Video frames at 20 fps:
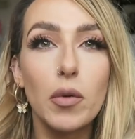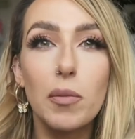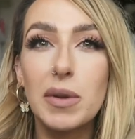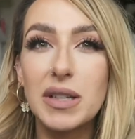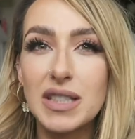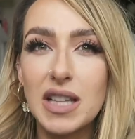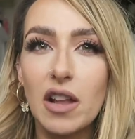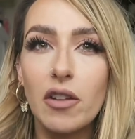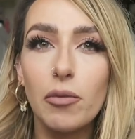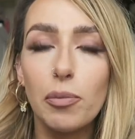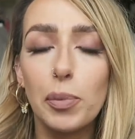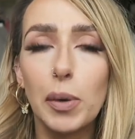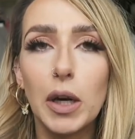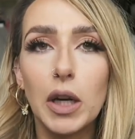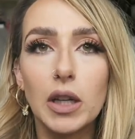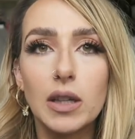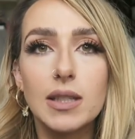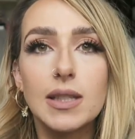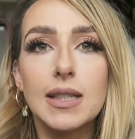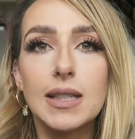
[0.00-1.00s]
For myself
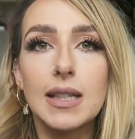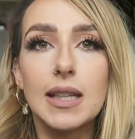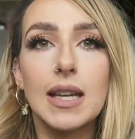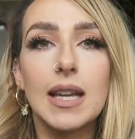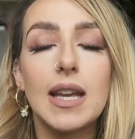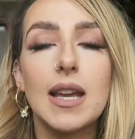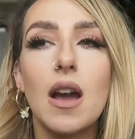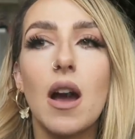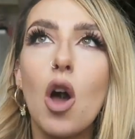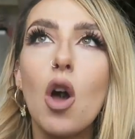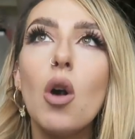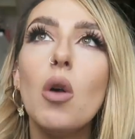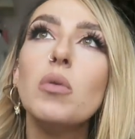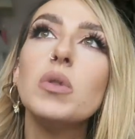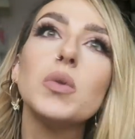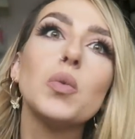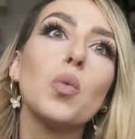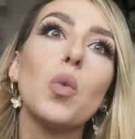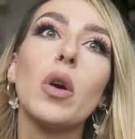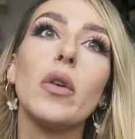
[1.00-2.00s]
personally, I
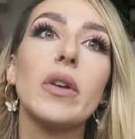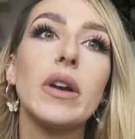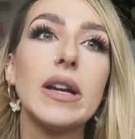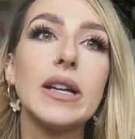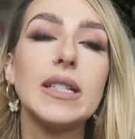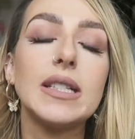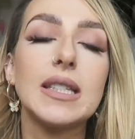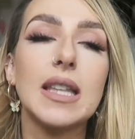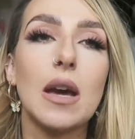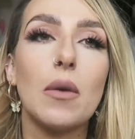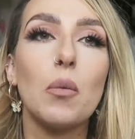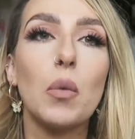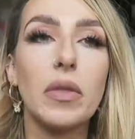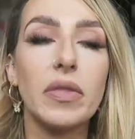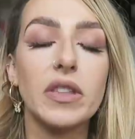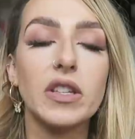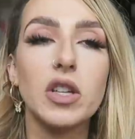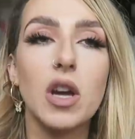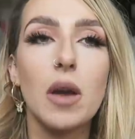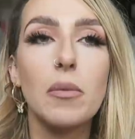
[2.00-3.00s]
always worried that
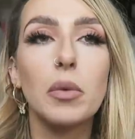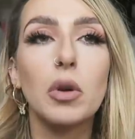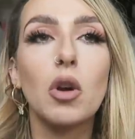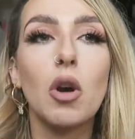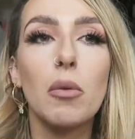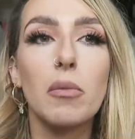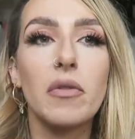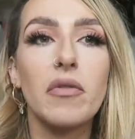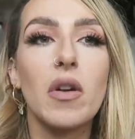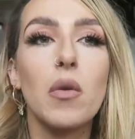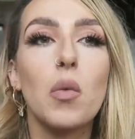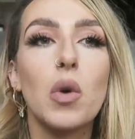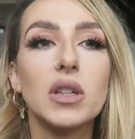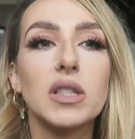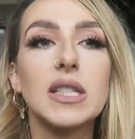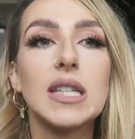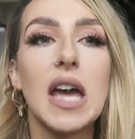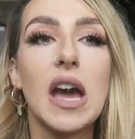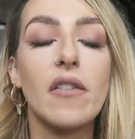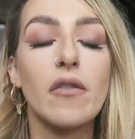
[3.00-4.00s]
when the time would come if I
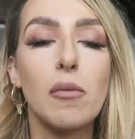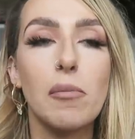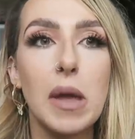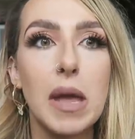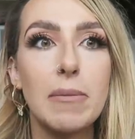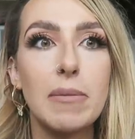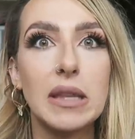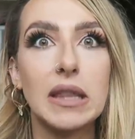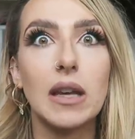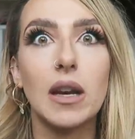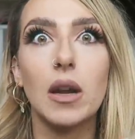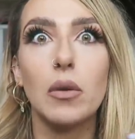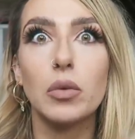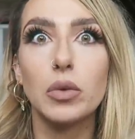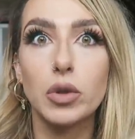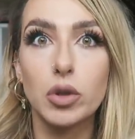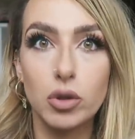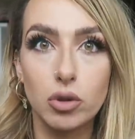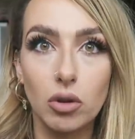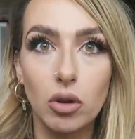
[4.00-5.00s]
wanted to have a baby that I
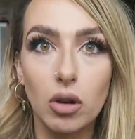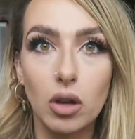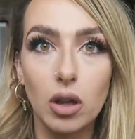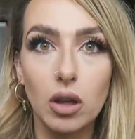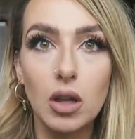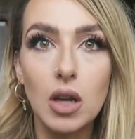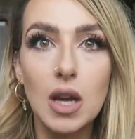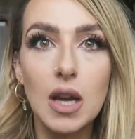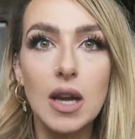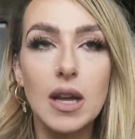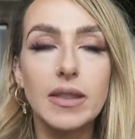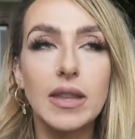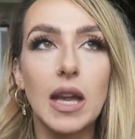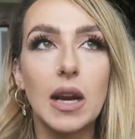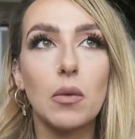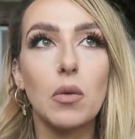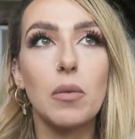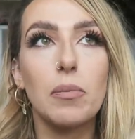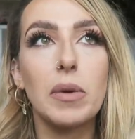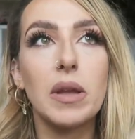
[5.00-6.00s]
would struggle,
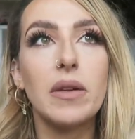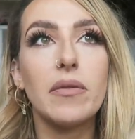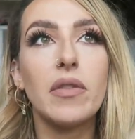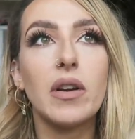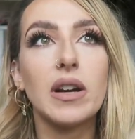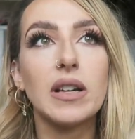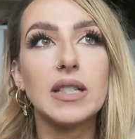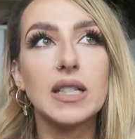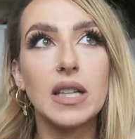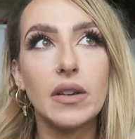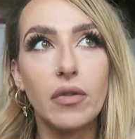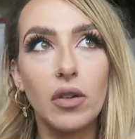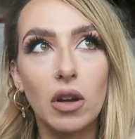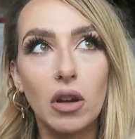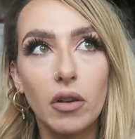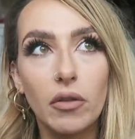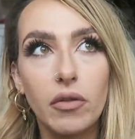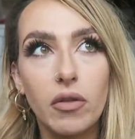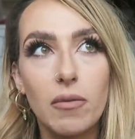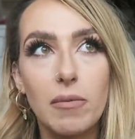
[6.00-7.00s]
that it would be very
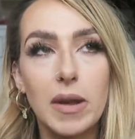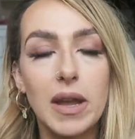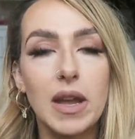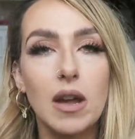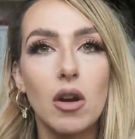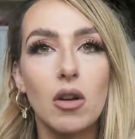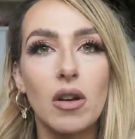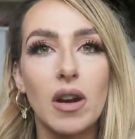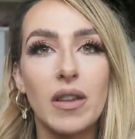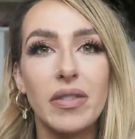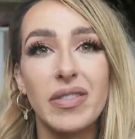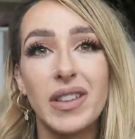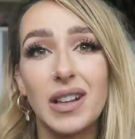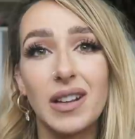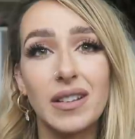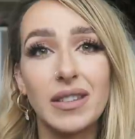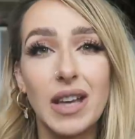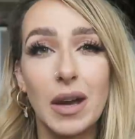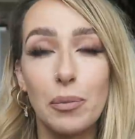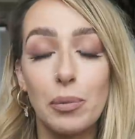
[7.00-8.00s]
difficult for me or anything
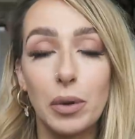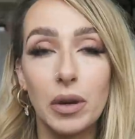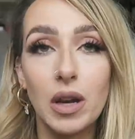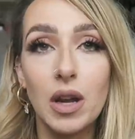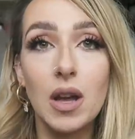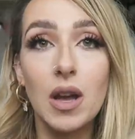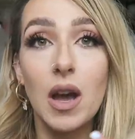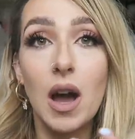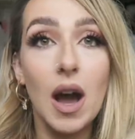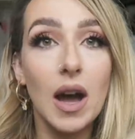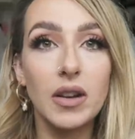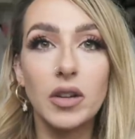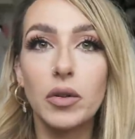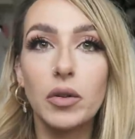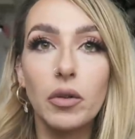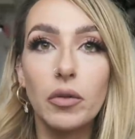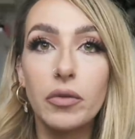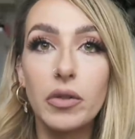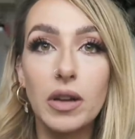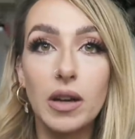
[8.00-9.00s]
like that. But I don't
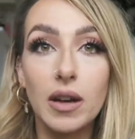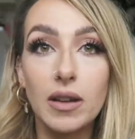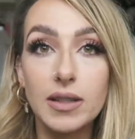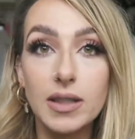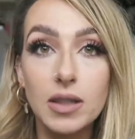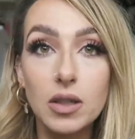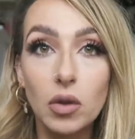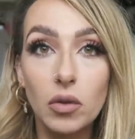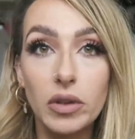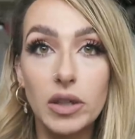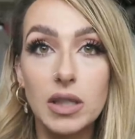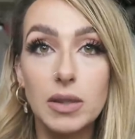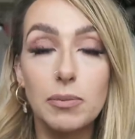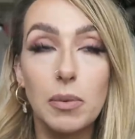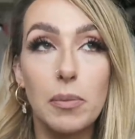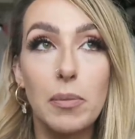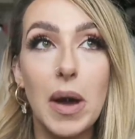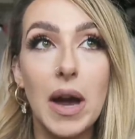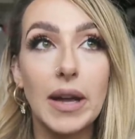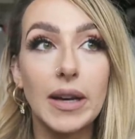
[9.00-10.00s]
know if you guys know this,
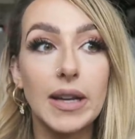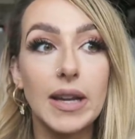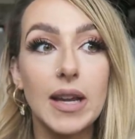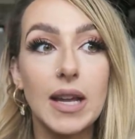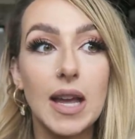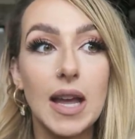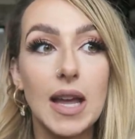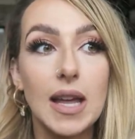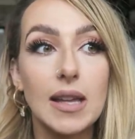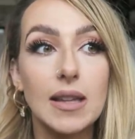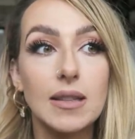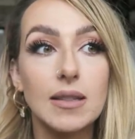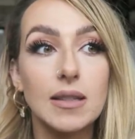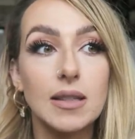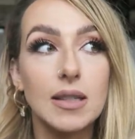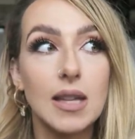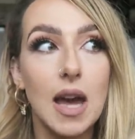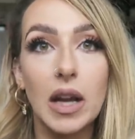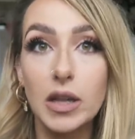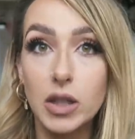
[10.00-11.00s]
but Paddy
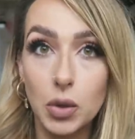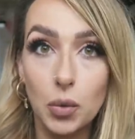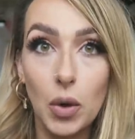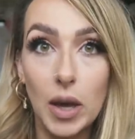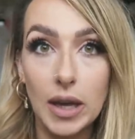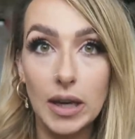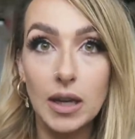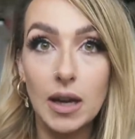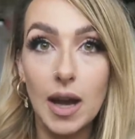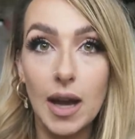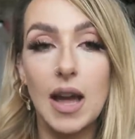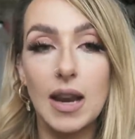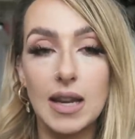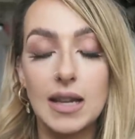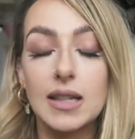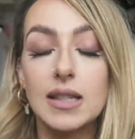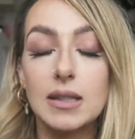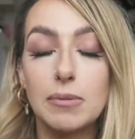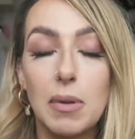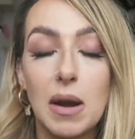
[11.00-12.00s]
is a twin and
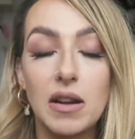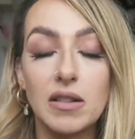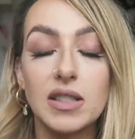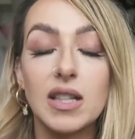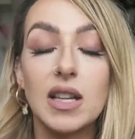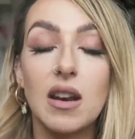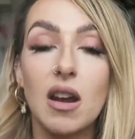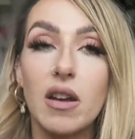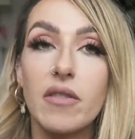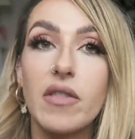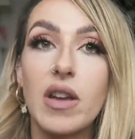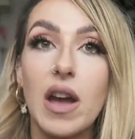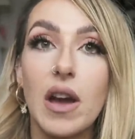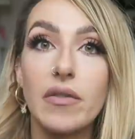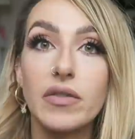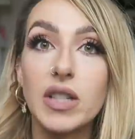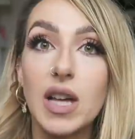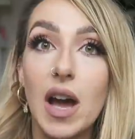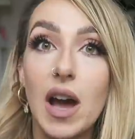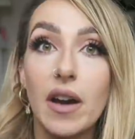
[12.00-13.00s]
his parents had
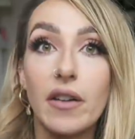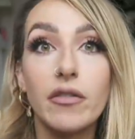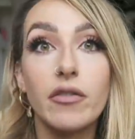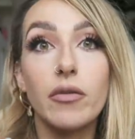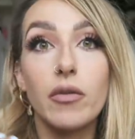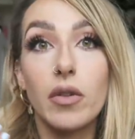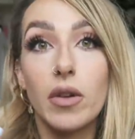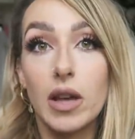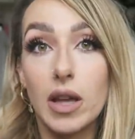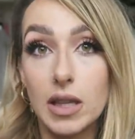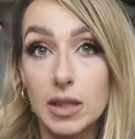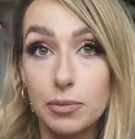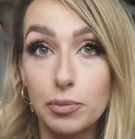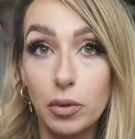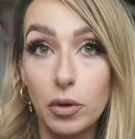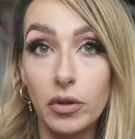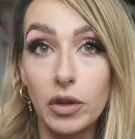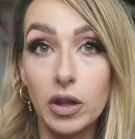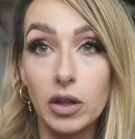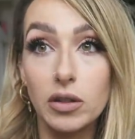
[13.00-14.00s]
IVF to have his
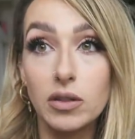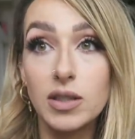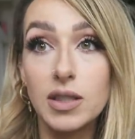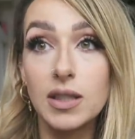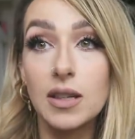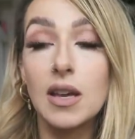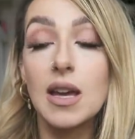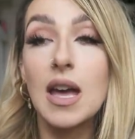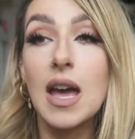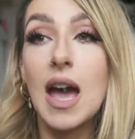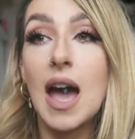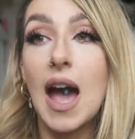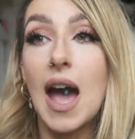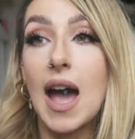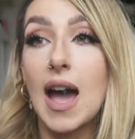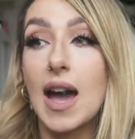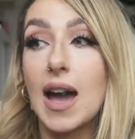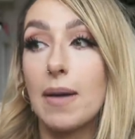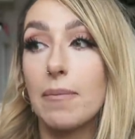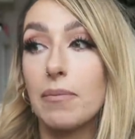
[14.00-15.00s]
brothers
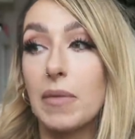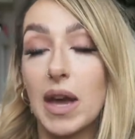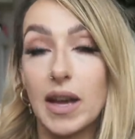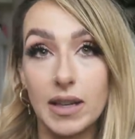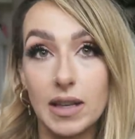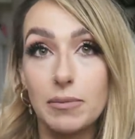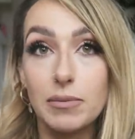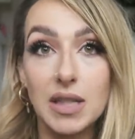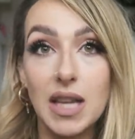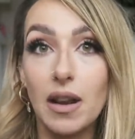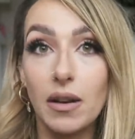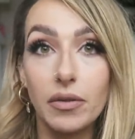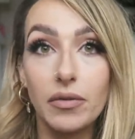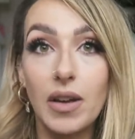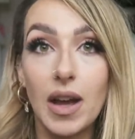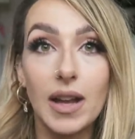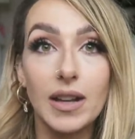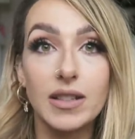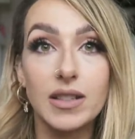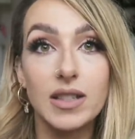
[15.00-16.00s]
um, and himself
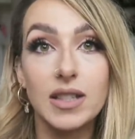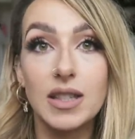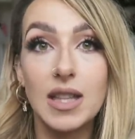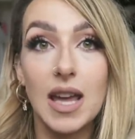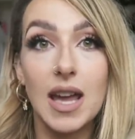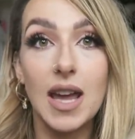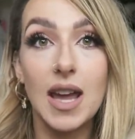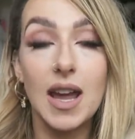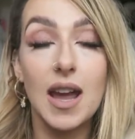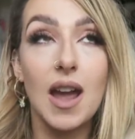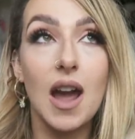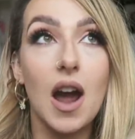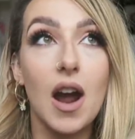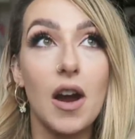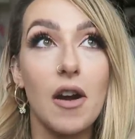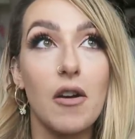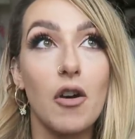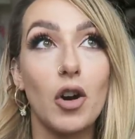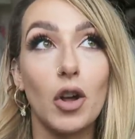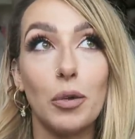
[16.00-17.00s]
and they
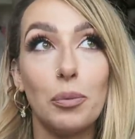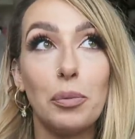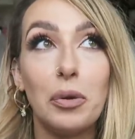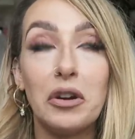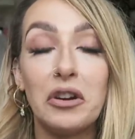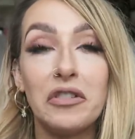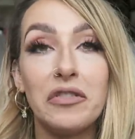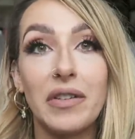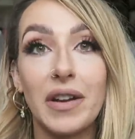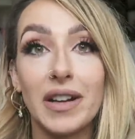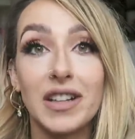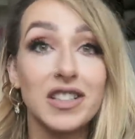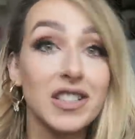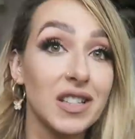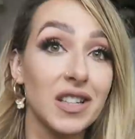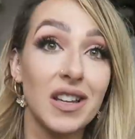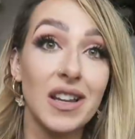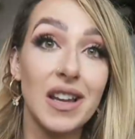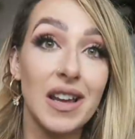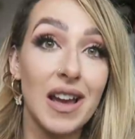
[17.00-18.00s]
are all
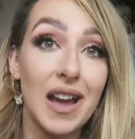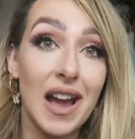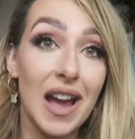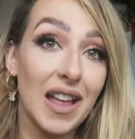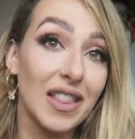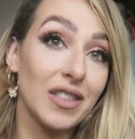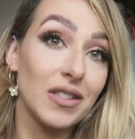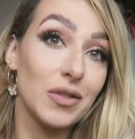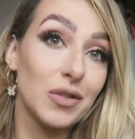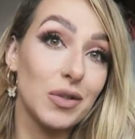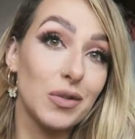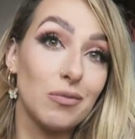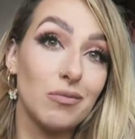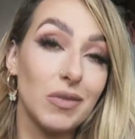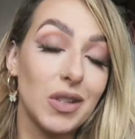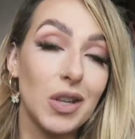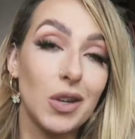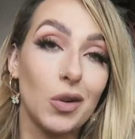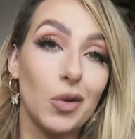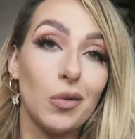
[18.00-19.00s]
perfect and there's
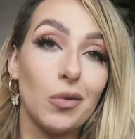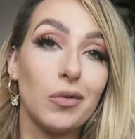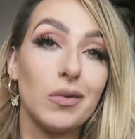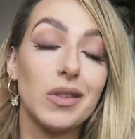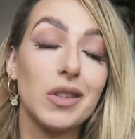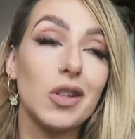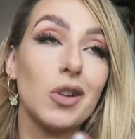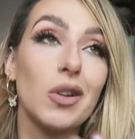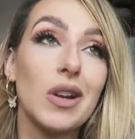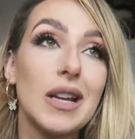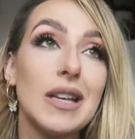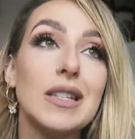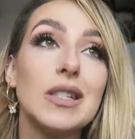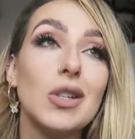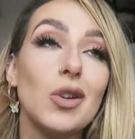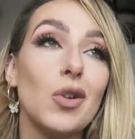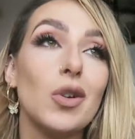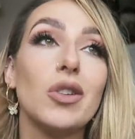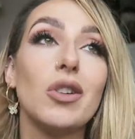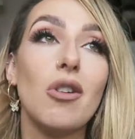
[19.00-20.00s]
you know there
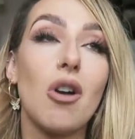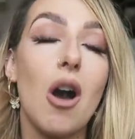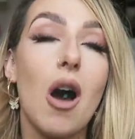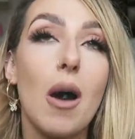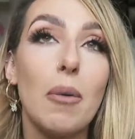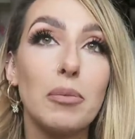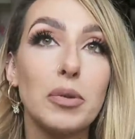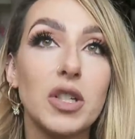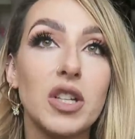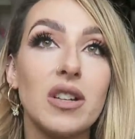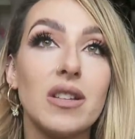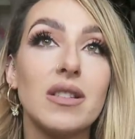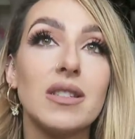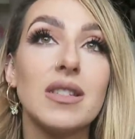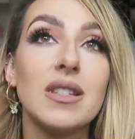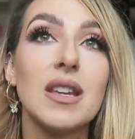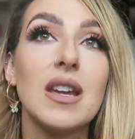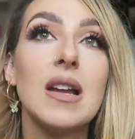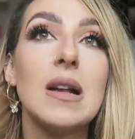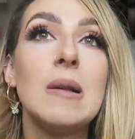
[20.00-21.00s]
is other
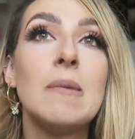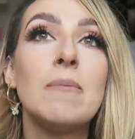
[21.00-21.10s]
options